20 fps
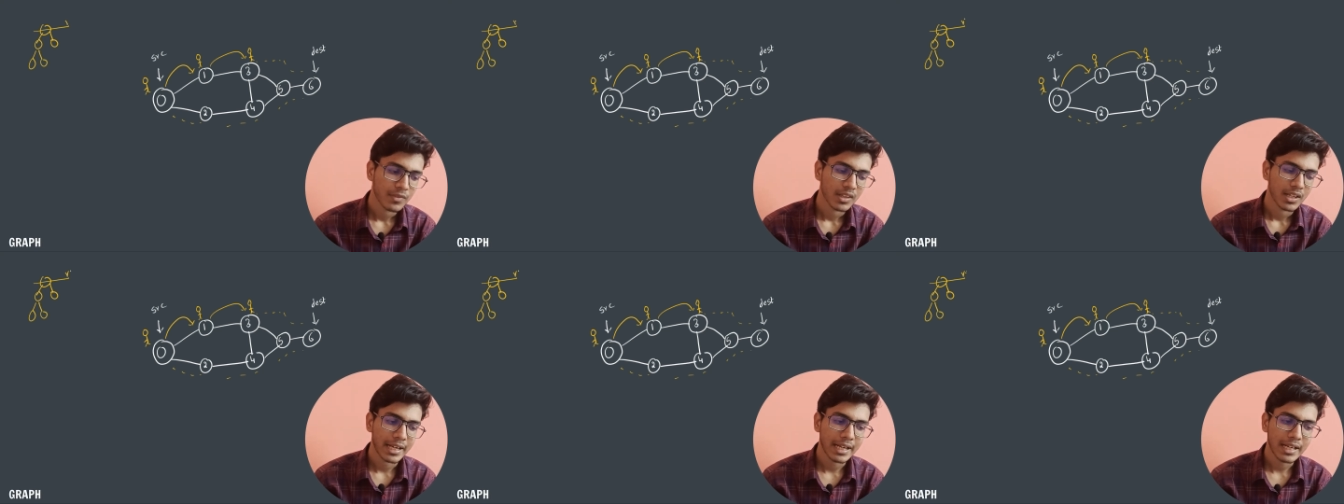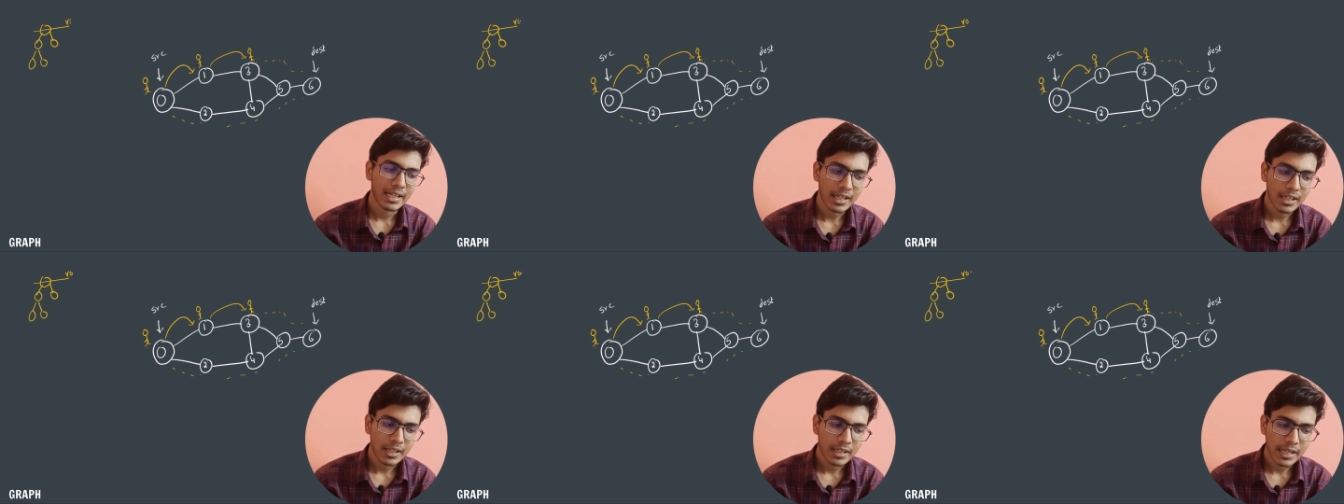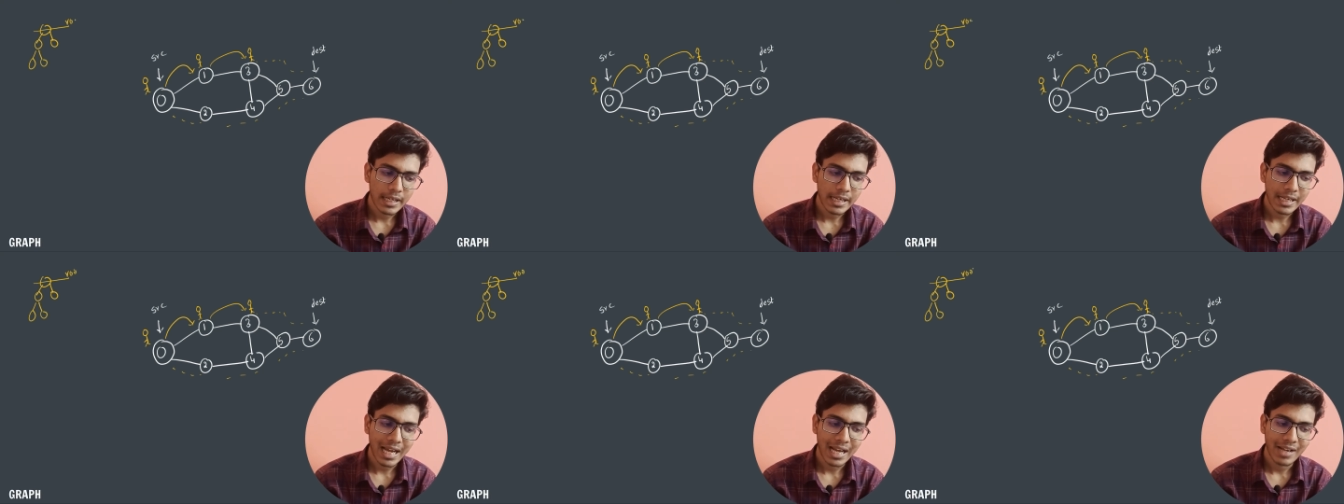In a
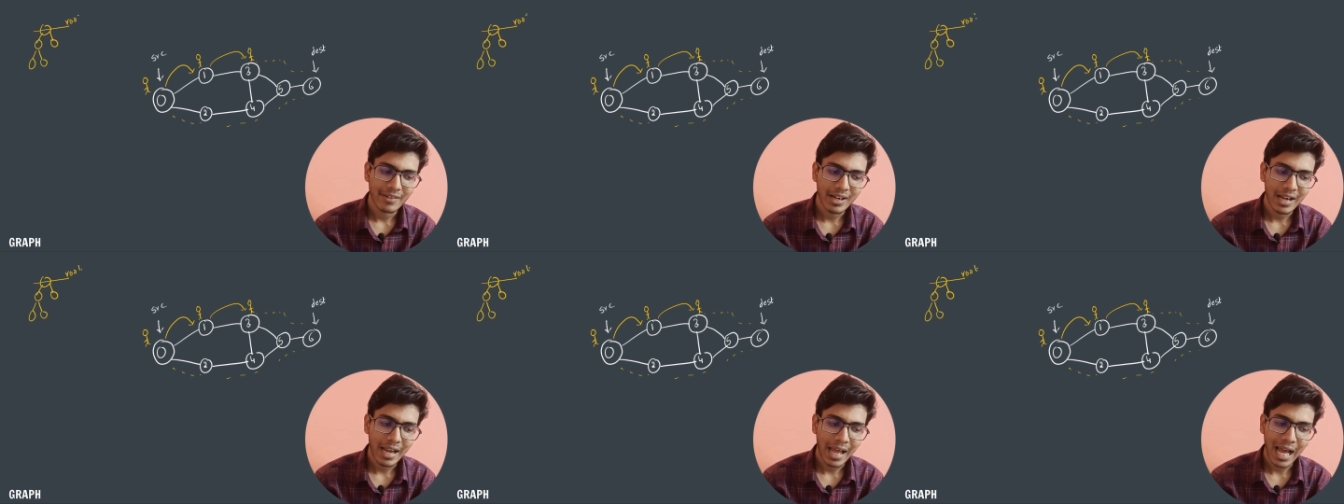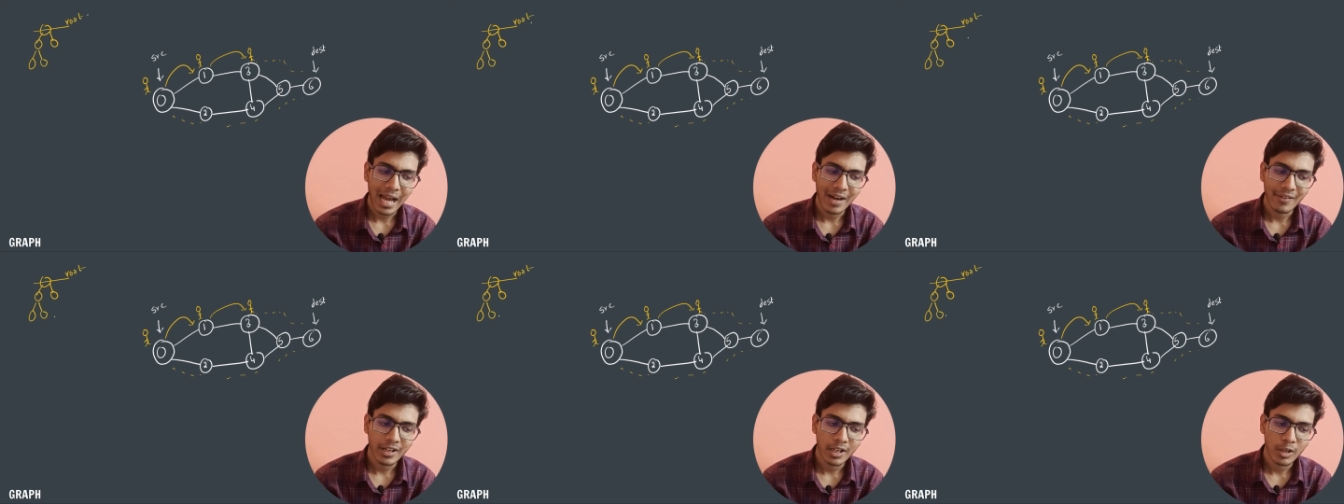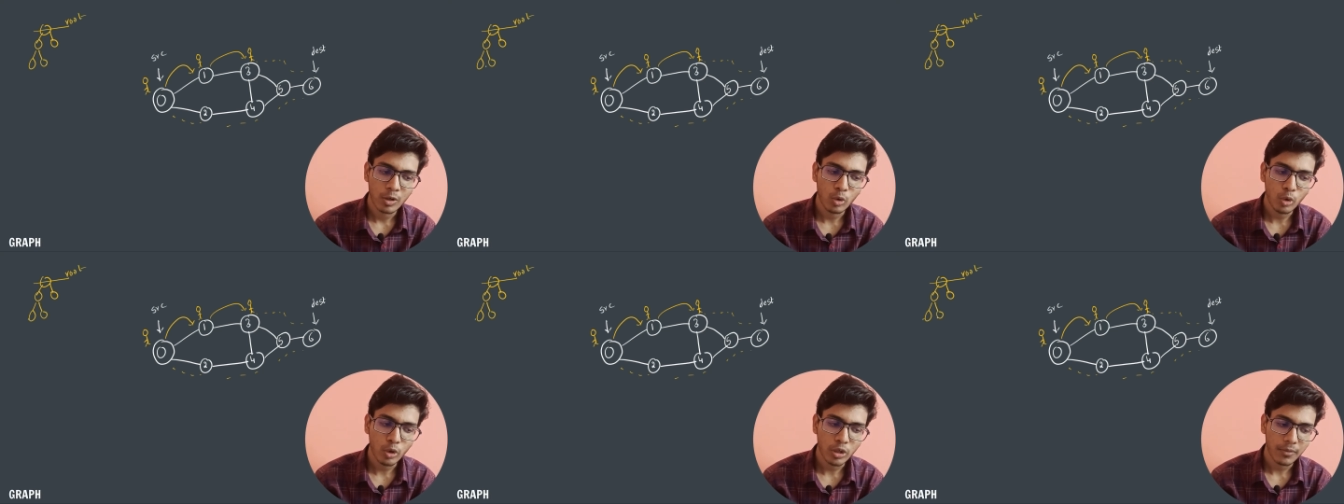tree I will have a
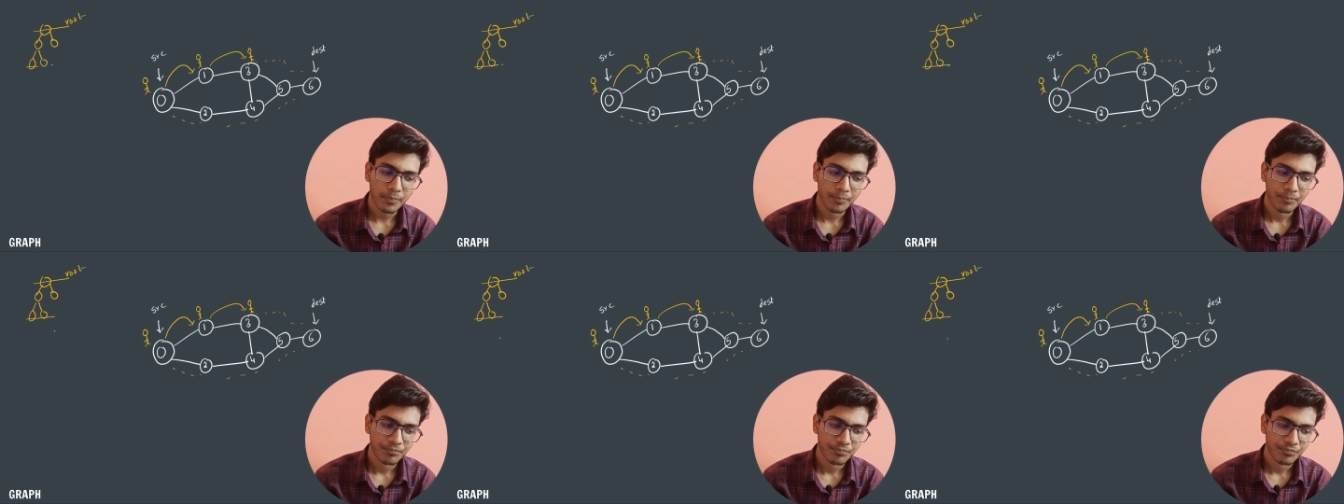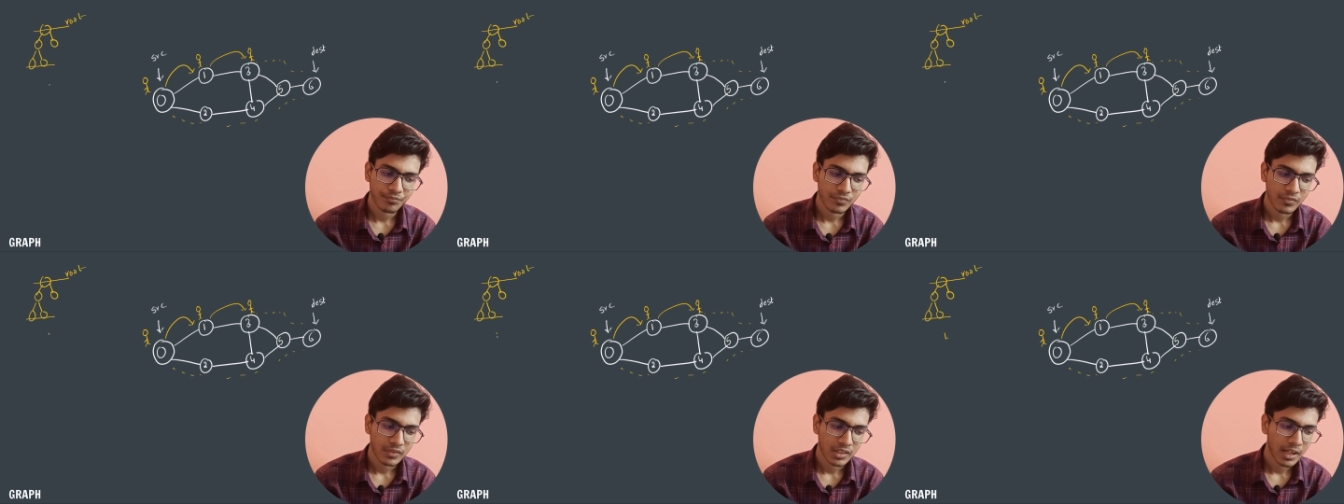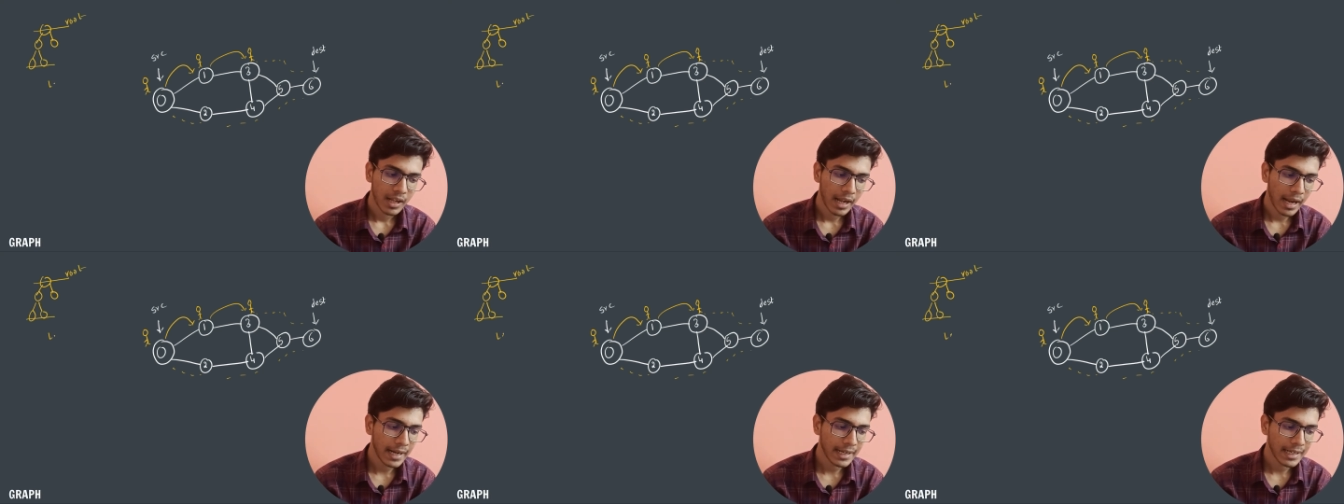root
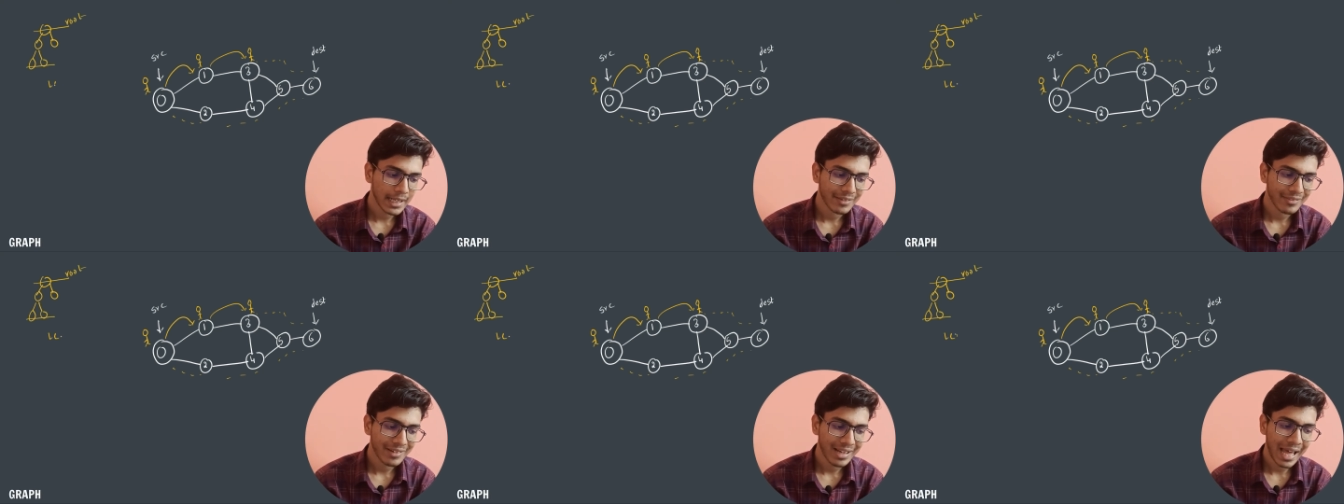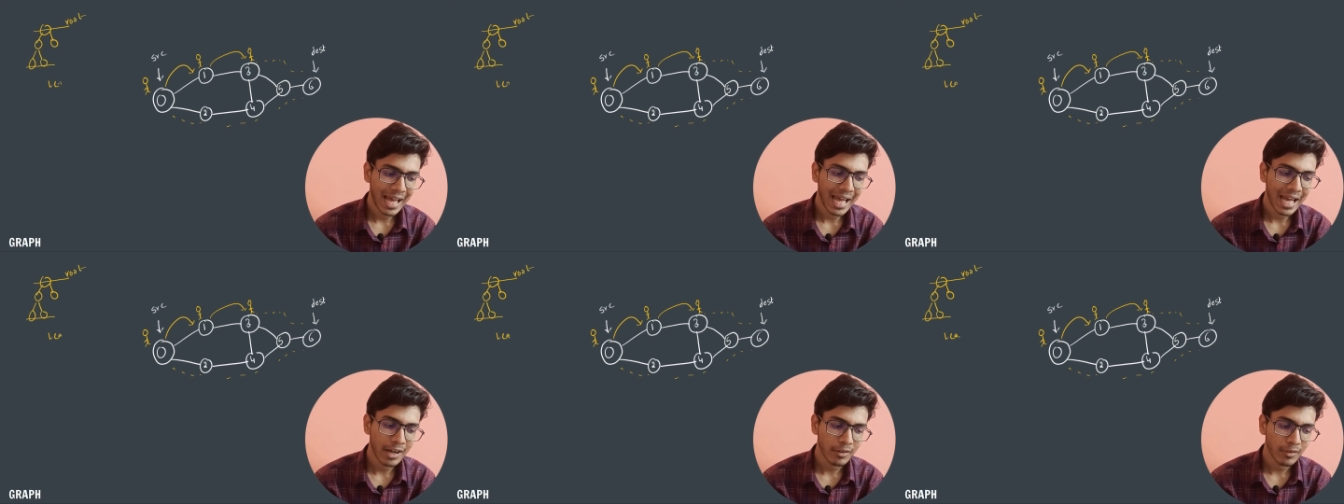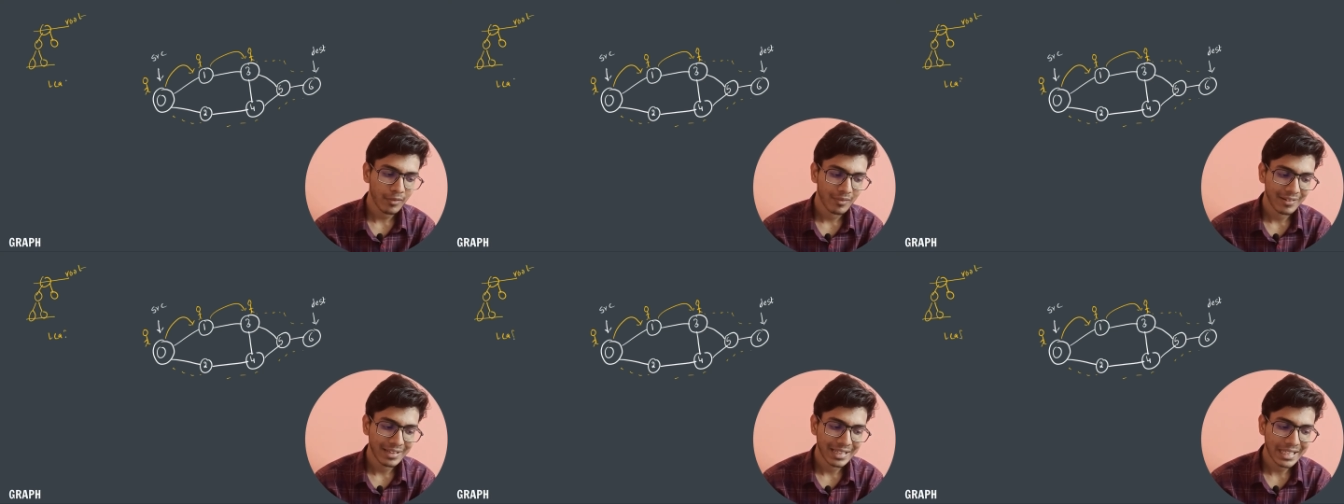and I will have
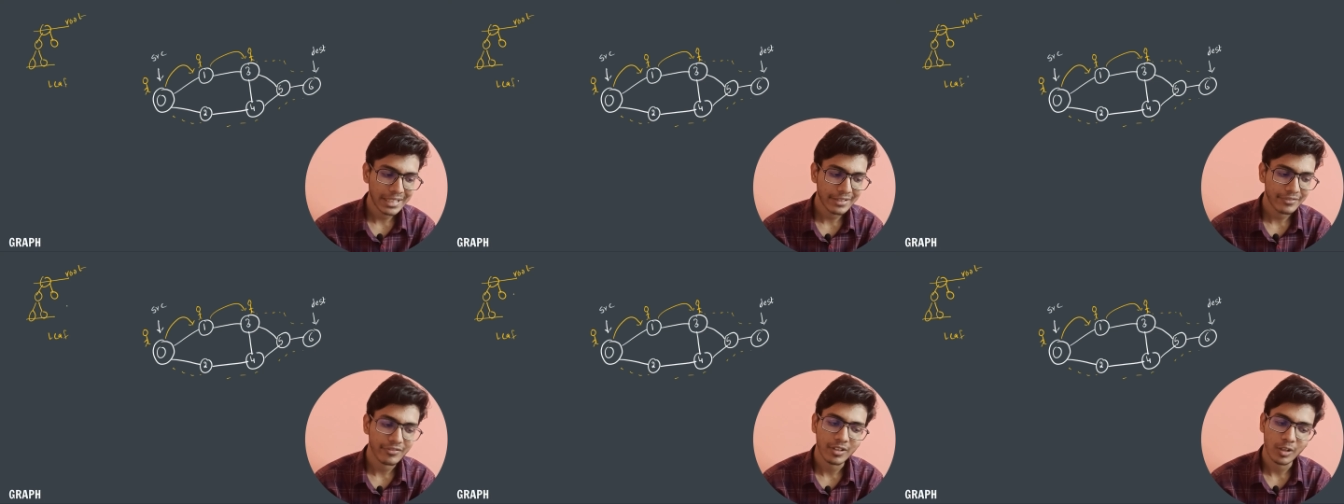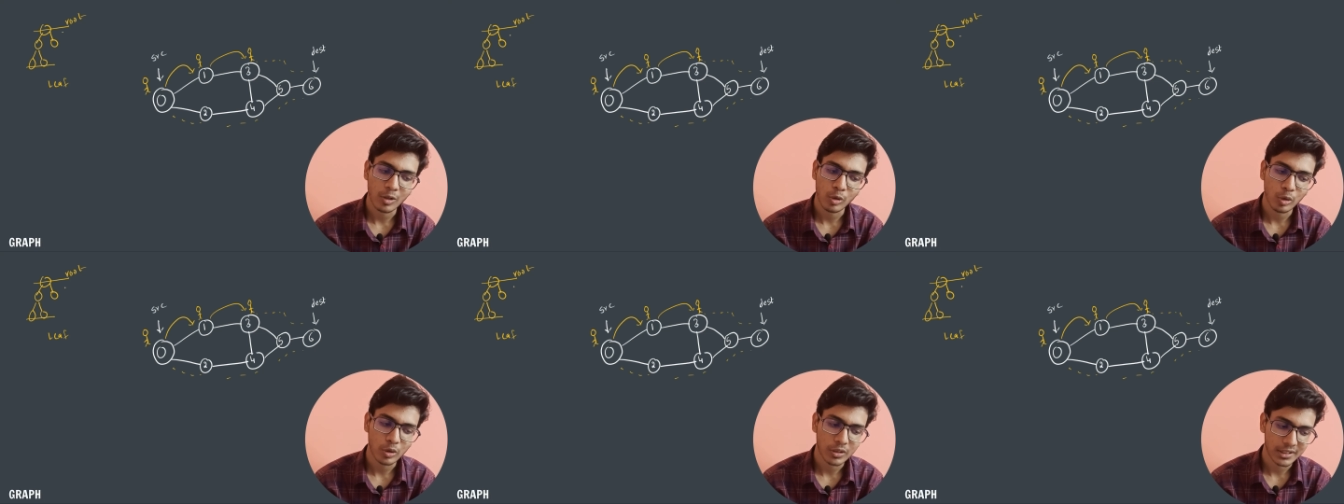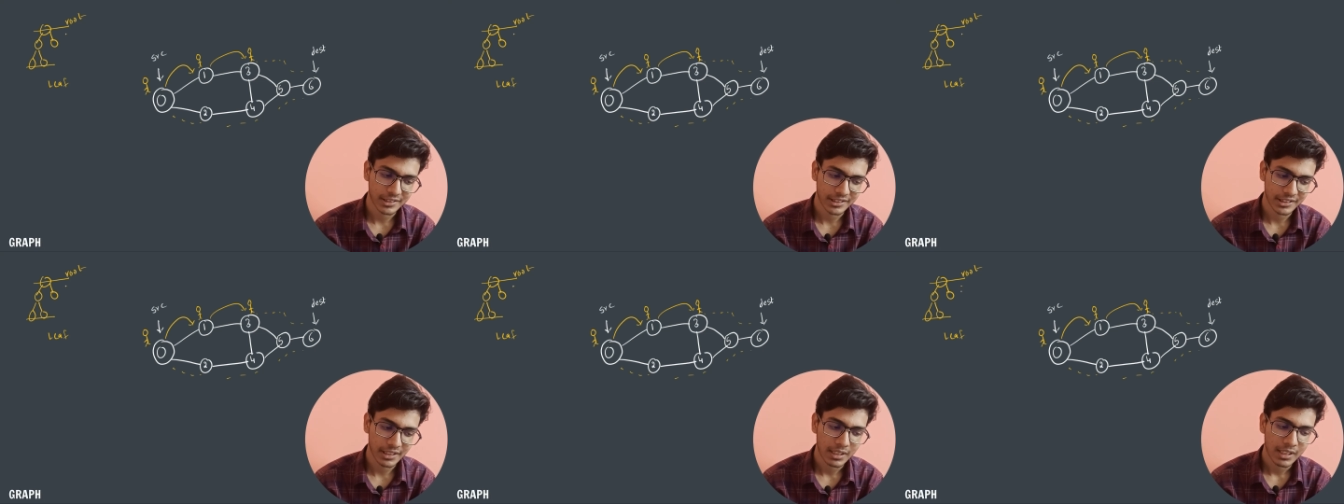leaf
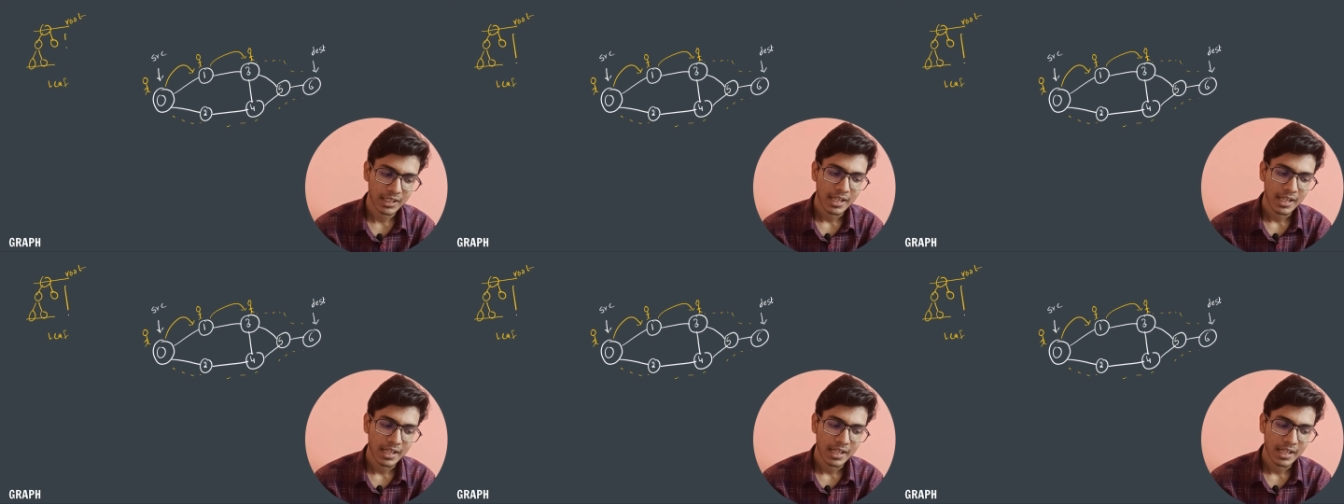nodes,